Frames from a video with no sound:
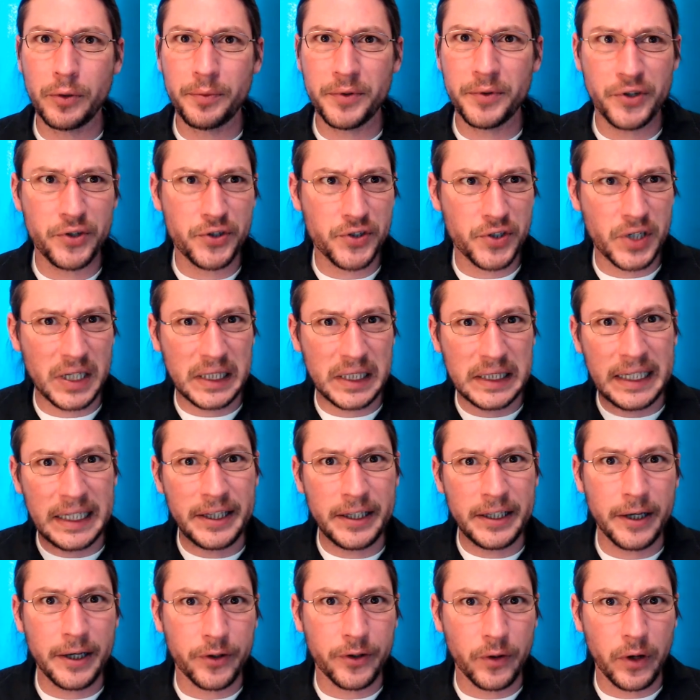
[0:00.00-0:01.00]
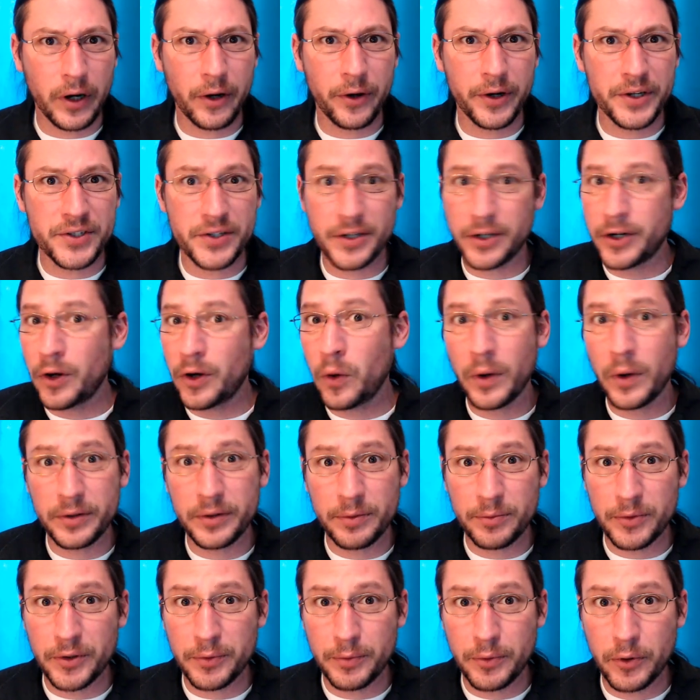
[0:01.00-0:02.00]
and you just clean the other areas that you don't want
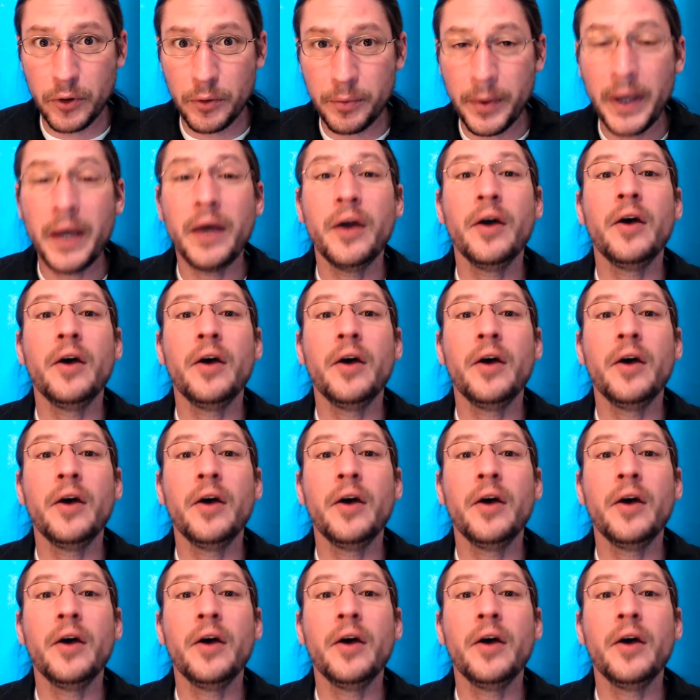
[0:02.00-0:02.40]
them to poop